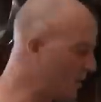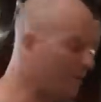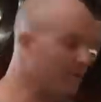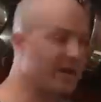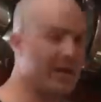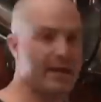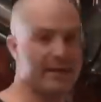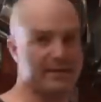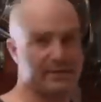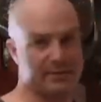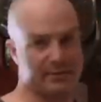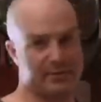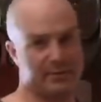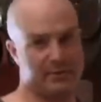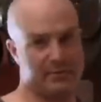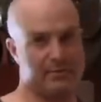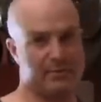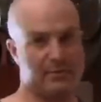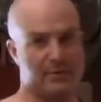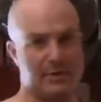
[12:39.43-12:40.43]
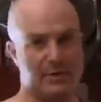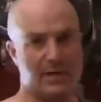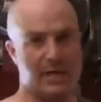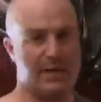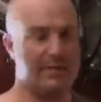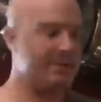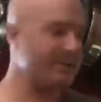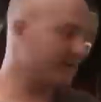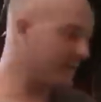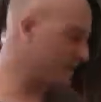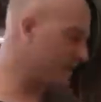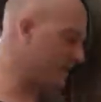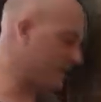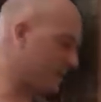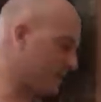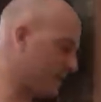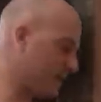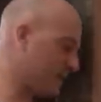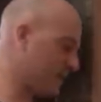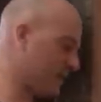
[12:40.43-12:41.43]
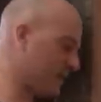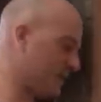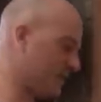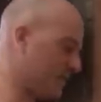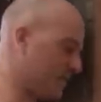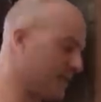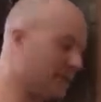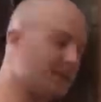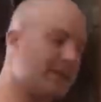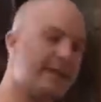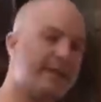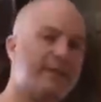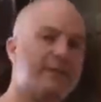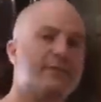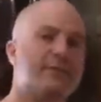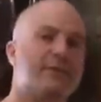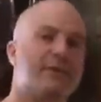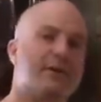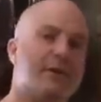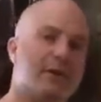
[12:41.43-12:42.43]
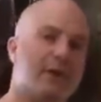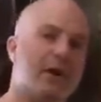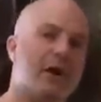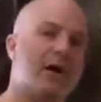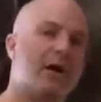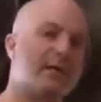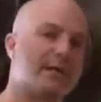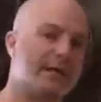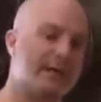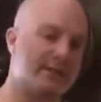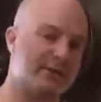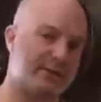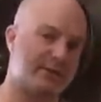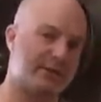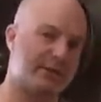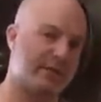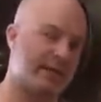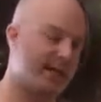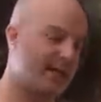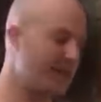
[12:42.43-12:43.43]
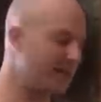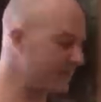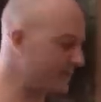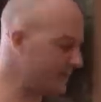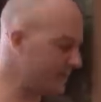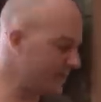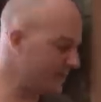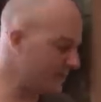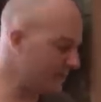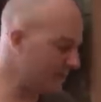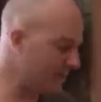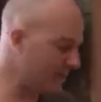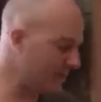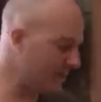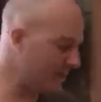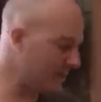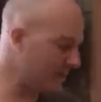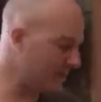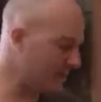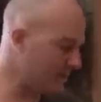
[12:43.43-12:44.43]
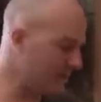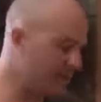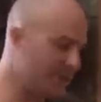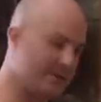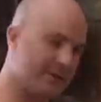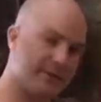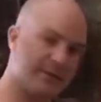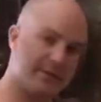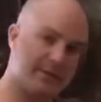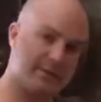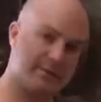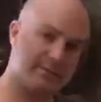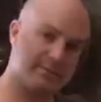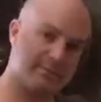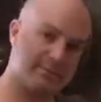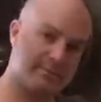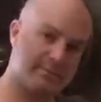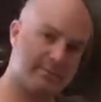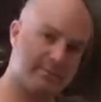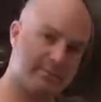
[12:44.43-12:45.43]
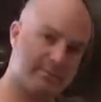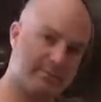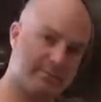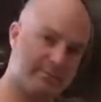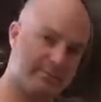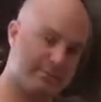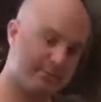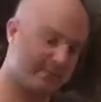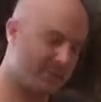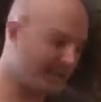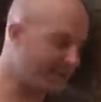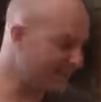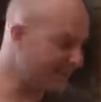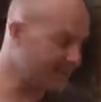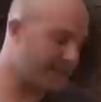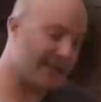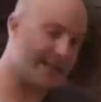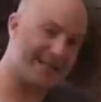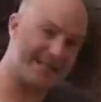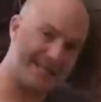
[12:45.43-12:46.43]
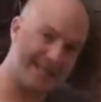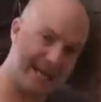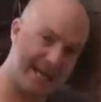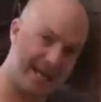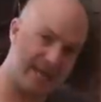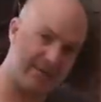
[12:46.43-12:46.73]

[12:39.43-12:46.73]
Okay, so now that the, uh, the lids are on each of the cans, uh, the, it's tightened